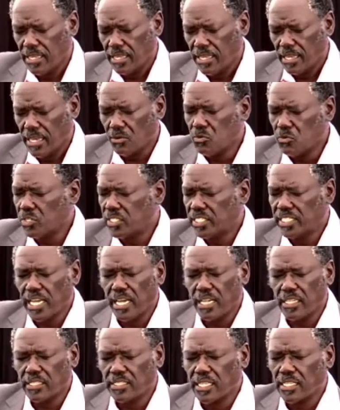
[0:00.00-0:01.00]
and who
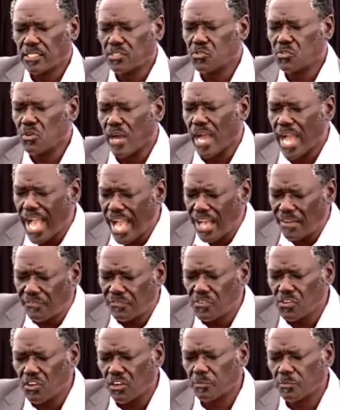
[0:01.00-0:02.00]
tells us, you have
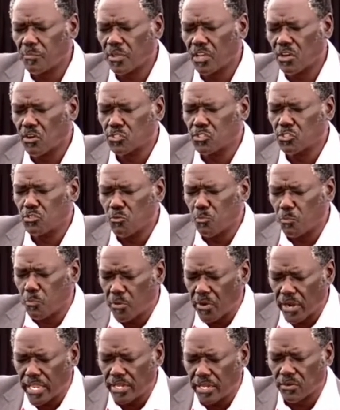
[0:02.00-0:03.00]
not because you
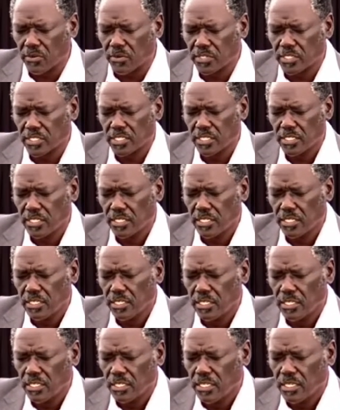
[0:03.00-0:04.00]
pray not.
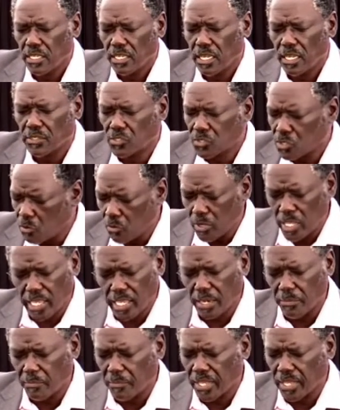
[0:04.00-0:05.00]
And so we
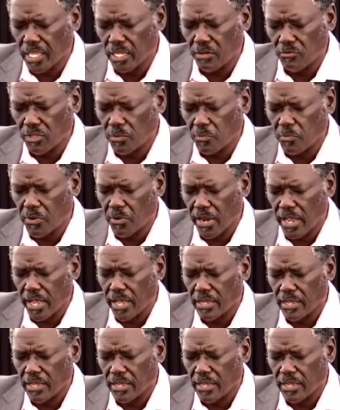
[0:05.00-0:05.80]
can begin with prayer.